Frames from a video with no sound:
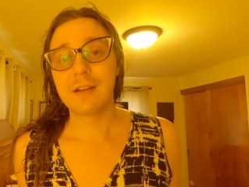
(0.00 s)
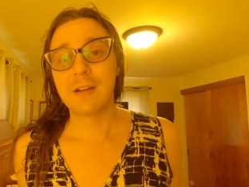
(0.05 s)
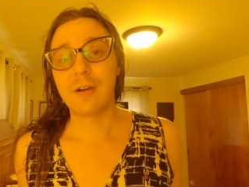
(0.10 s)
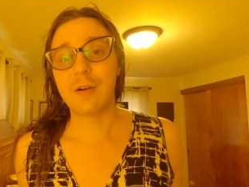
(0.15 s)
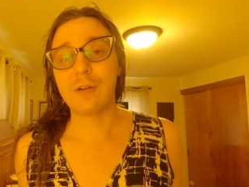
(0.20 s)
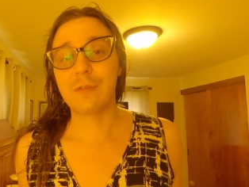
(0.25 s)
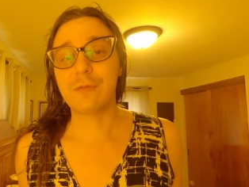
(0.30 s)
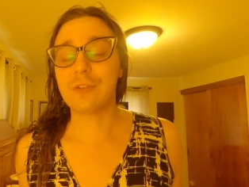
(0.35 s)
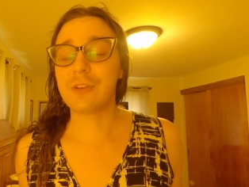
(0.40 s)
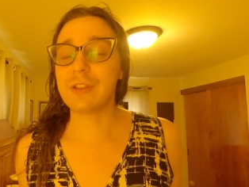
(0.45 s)

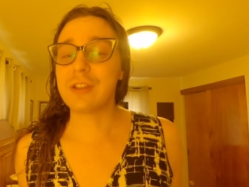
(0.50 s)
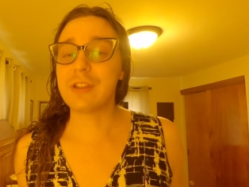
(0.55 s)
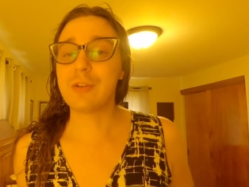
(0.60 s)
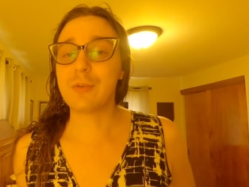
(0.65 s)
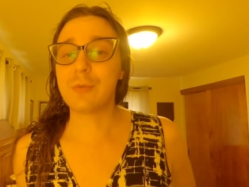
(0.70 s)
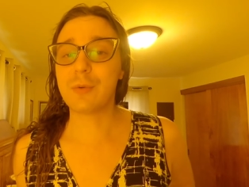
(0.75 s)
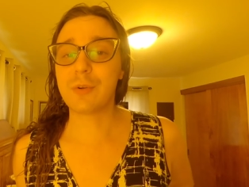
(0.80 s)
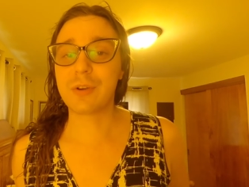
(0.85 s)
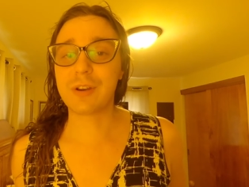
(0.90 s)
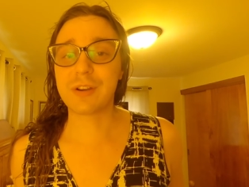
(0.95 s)
hopefully
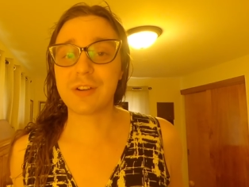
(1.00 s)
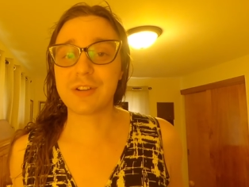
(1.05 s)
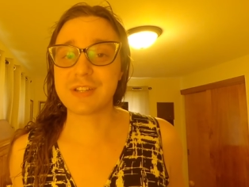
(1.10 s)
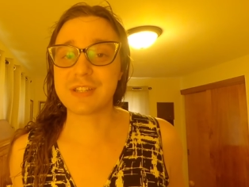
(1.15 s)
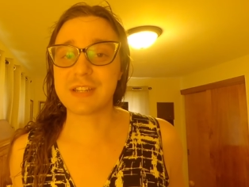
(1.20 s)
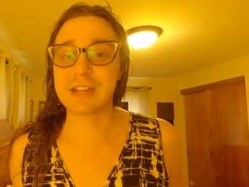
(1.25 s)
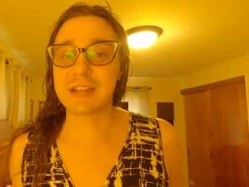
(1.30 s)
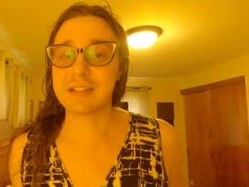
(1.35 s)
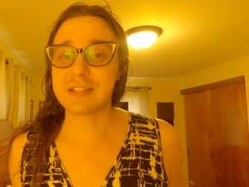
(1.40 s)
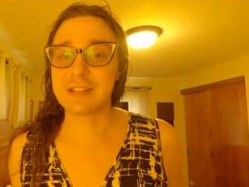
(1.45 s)
you won't
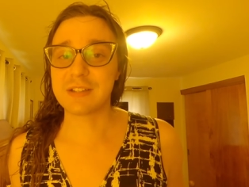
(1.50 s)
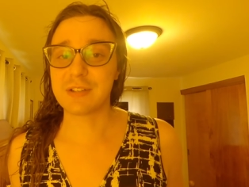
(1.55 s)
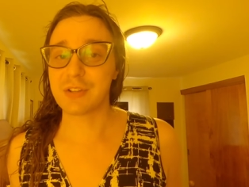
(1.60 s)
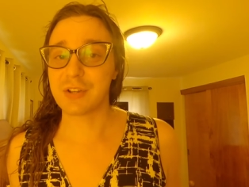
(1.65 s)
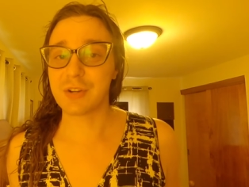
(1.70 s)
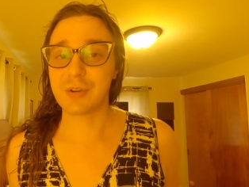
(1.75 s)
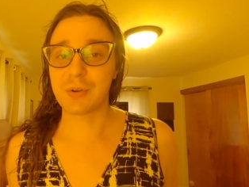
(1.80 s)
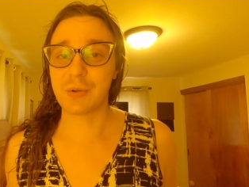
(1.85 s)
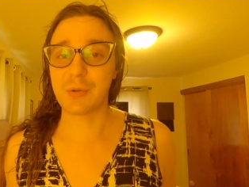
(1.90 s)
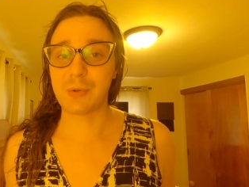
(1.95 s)
understand till
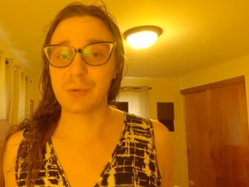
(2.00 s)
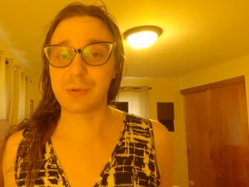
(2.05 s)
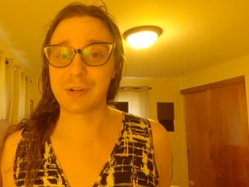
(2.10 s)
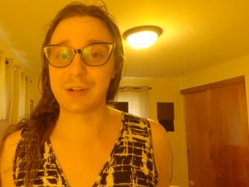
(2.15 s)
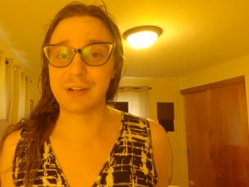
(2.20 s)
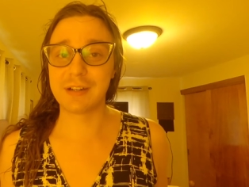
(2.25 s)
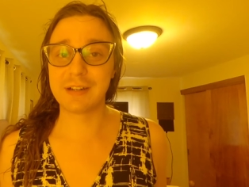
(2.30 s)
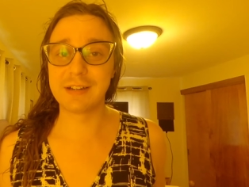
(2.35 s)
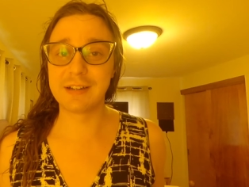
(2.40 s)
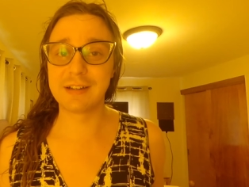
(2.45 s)
you're
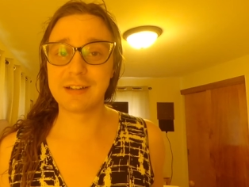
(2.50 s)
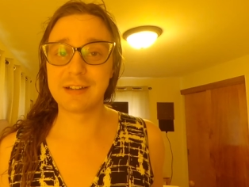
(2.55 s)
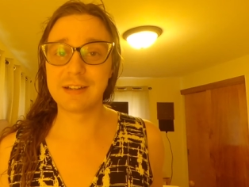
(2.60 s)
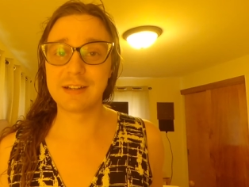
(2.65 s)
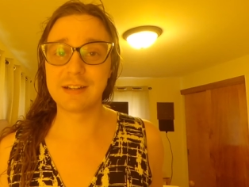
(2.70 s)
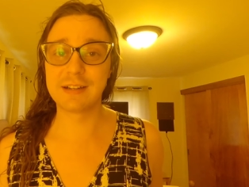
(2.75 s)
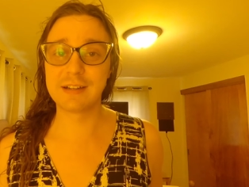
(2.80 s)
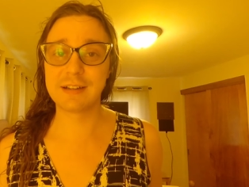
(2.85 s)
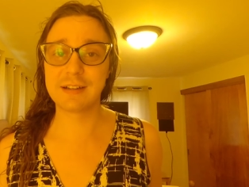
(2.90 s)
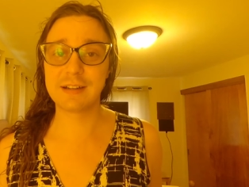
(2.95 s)
older.
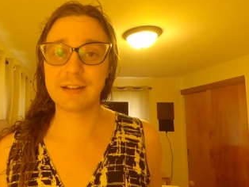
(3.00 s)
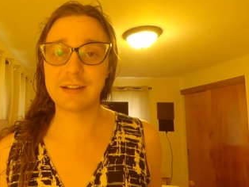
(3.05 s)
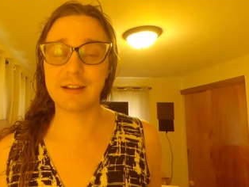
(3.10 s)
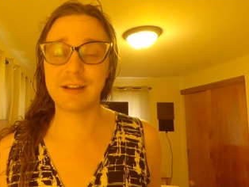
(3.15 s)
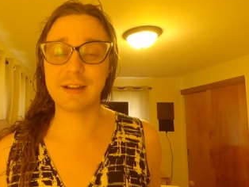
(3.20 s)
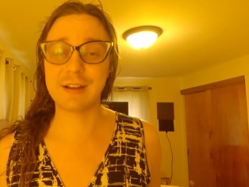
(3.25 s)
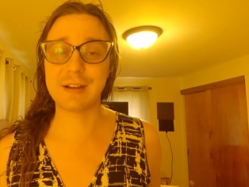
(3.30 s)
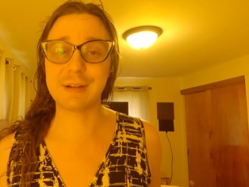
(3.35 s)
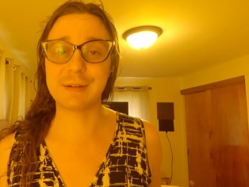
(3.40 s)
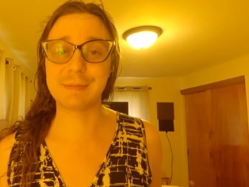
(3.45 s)

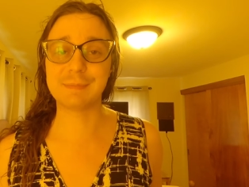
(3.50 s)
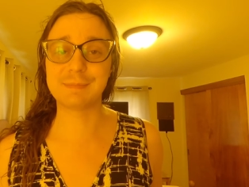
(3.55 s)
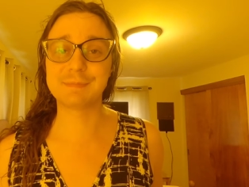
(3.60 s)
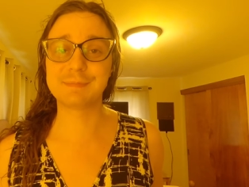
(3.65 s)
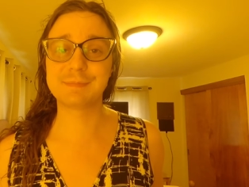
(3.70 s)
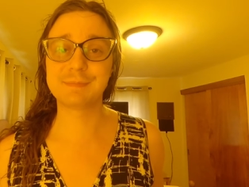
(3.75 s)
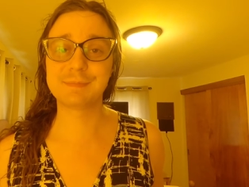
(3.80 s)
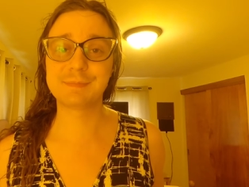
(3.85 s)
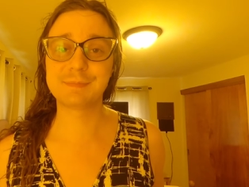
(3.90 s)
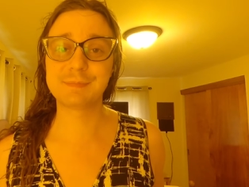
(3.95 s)

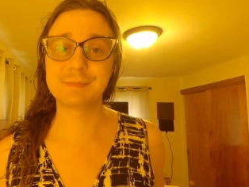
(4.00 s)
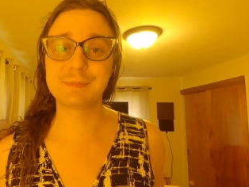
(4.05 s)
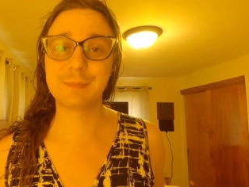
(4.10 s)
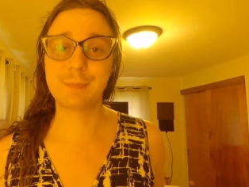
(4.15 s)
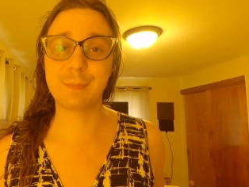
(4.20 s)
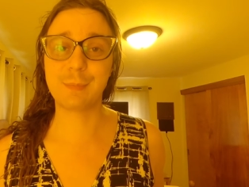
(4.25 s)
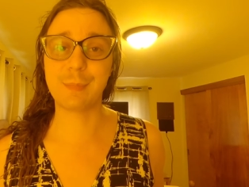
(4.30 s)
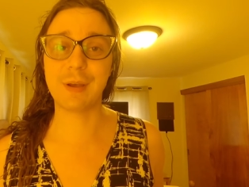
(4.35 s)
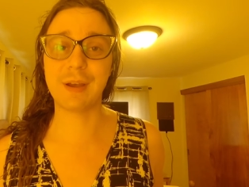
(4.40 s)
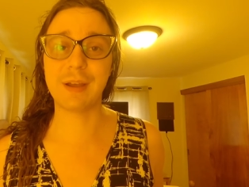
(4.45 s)

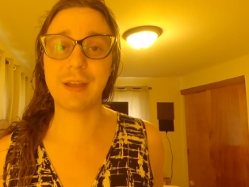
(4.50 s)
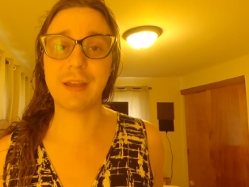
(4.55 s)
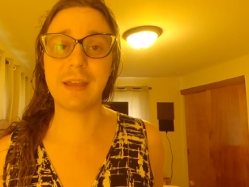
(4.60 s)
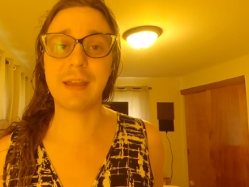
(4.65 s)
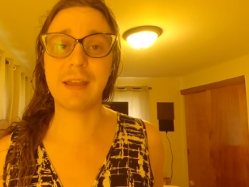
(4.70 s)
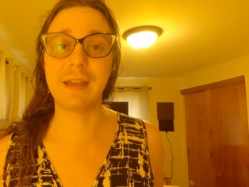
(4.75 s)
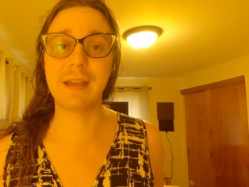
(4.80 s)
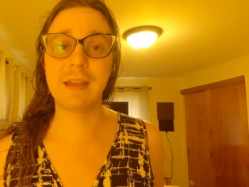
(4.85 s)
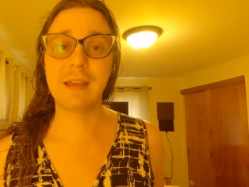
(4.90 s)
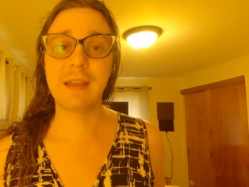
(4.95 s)
Um, but
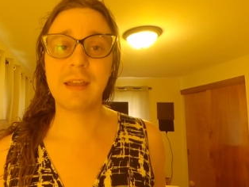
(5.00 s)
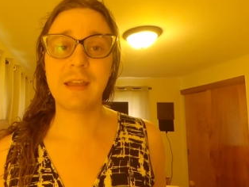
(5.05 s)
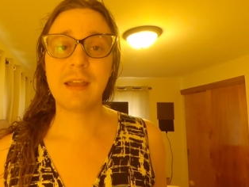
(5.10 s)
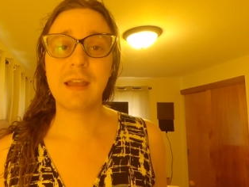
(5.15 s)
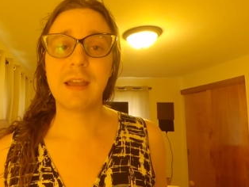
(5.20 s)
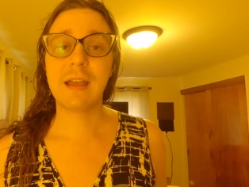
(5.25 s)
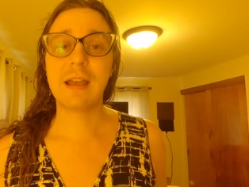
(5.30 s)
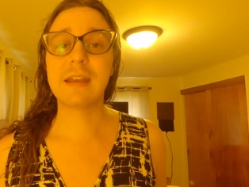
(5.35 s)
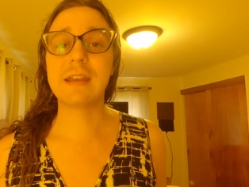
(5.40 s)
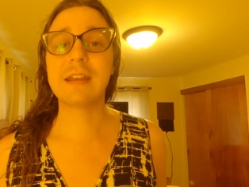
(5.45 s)

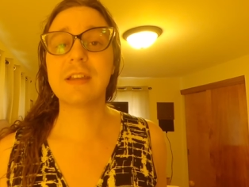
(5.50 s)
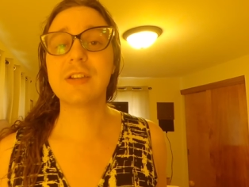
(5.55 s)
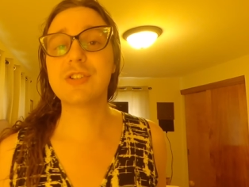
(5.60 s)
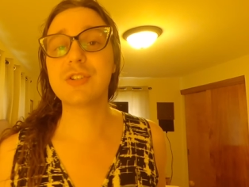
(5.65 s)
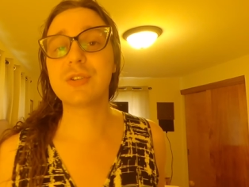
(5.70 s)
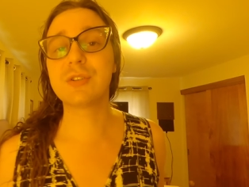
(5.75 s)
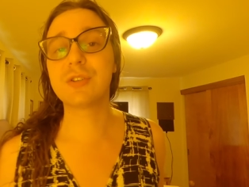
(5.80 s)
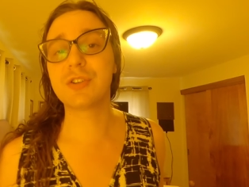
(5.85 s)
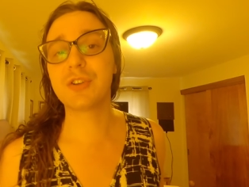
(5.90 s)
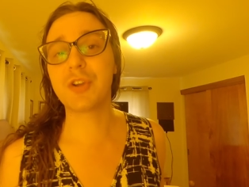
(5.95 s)
I need
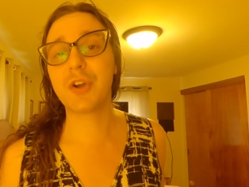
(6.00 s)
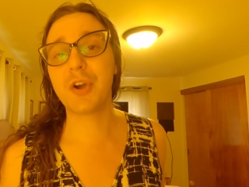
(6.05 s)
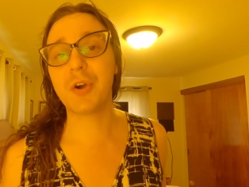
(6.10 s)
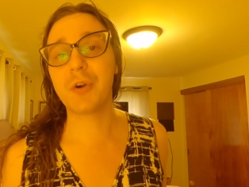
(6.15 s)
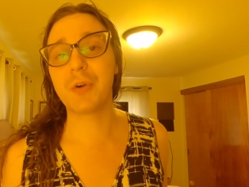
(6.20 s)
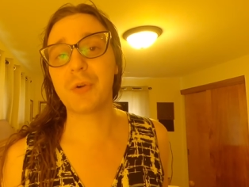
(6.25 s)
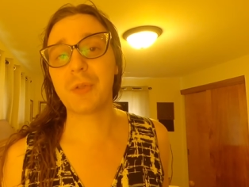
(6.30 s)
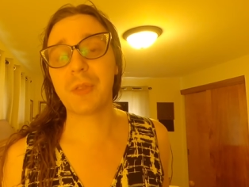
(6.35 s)
you to know